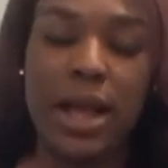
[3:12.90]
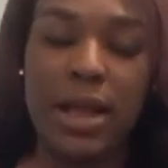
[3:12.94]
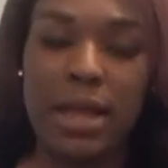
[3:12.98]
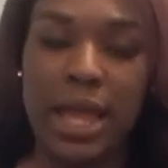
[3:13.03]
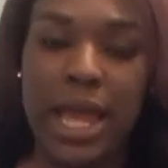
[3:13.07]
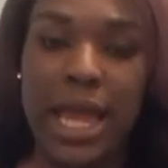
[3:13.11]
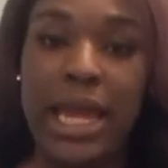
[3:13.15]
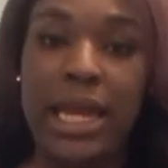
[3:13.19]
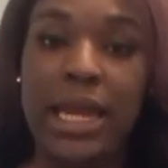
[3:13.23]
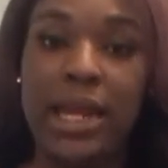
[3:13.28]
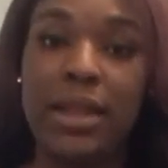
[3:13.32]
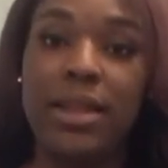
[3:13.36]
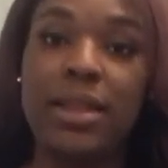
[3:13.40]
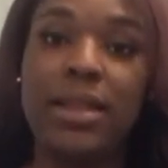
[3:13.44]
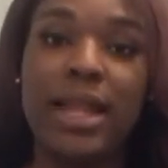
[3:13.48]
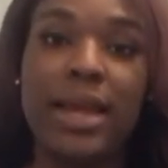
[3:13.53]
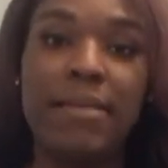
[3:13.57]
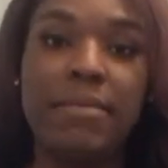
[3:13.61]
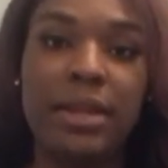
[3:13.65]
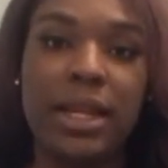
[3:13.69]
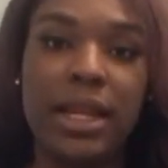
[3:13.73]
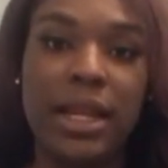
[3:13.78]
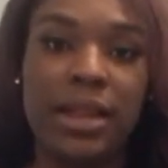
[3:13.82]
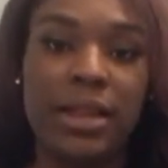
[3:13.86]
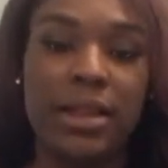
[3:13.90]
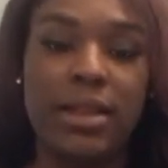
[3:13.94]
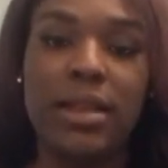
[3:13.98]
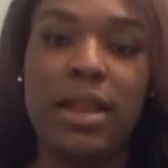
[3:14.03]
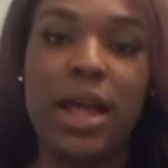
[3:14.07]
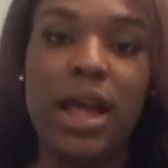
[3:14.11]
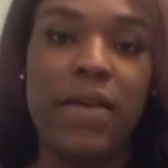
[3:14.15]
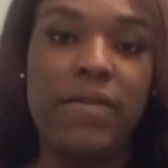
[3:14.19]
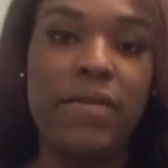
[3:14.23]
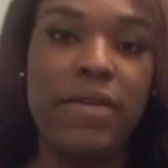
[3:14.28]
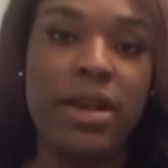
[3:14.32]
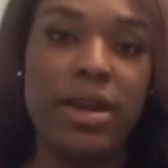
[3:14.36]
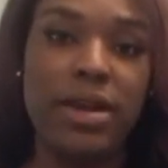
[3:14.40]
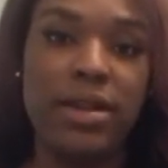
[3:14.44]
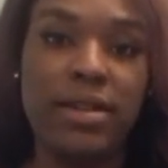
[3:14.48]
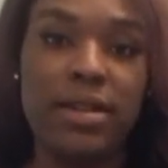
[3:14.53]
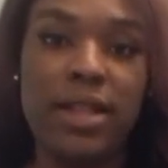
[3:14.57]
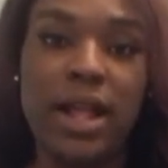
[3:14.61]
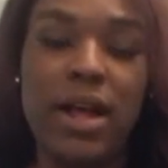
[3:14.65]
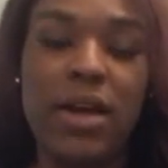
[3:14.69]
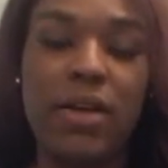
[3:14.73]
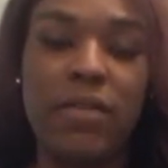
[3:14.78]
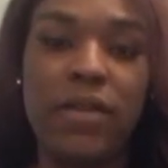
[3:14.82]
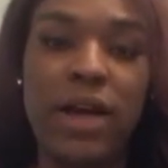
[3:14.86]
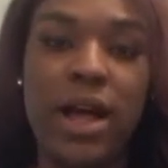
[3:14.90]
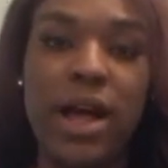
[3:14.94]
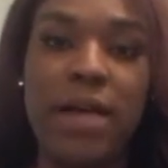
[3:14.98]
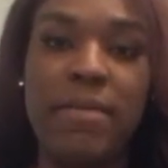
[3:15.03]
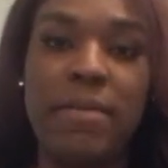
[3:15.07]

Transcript: in acceptance of yourself.